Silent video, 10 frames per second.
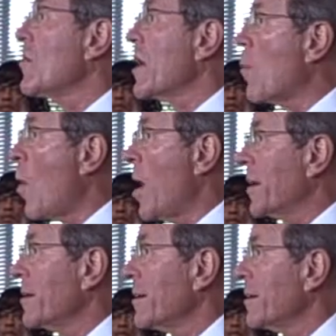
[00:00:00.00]
they want
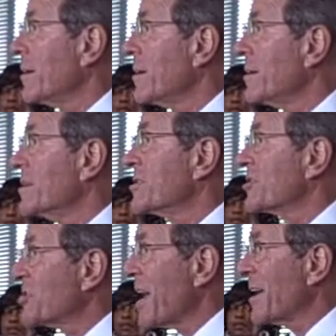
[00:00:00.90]
is a
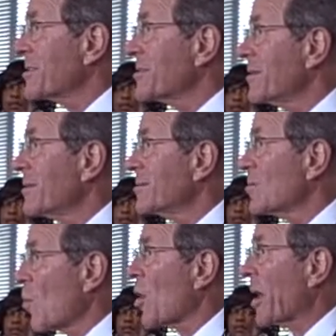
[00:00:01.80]
chance
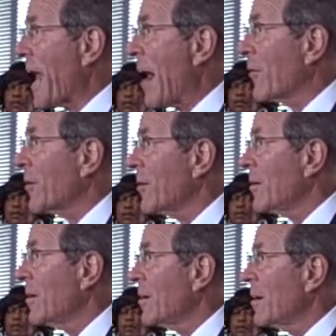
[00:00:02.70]
to work it out.
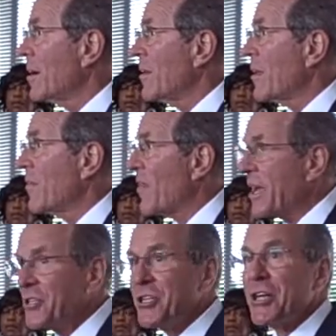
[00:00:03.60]

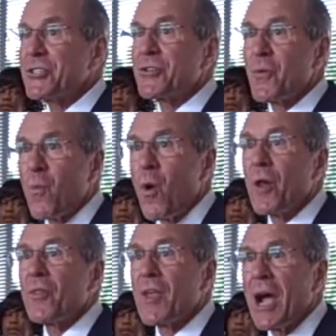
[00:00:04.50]
They just
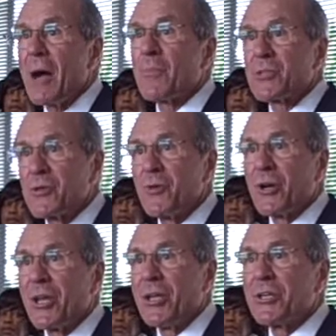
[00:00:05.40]
want the
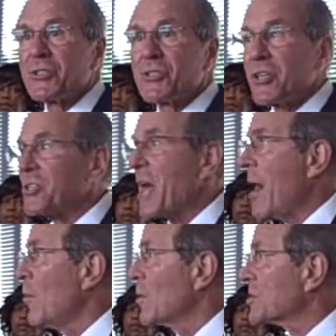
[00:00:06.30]
opportunity to sit
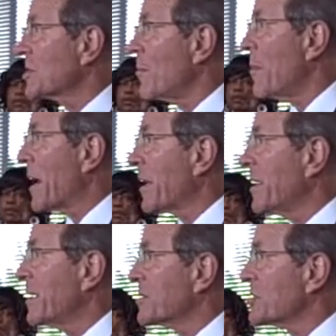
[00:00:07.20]
down with somebody
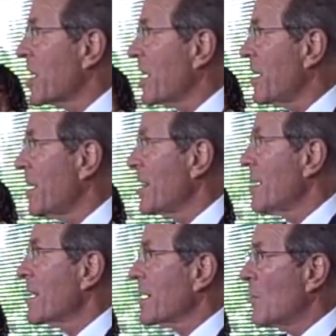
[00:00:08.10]
and say,
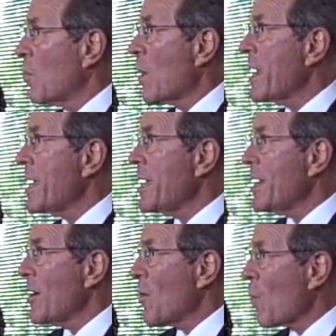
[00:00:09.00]
can we
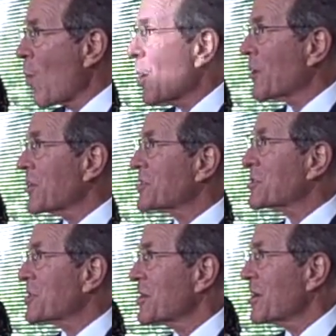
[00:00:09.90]
work
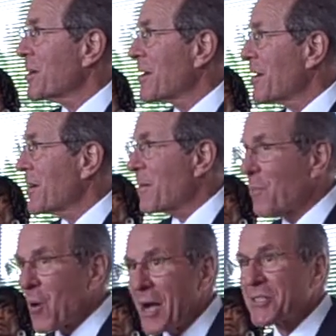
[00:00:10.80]
this
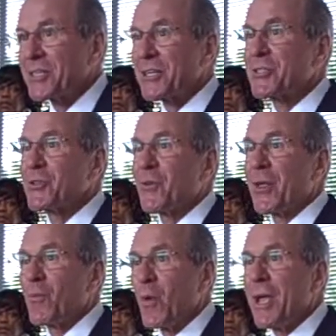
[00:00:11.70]
process so that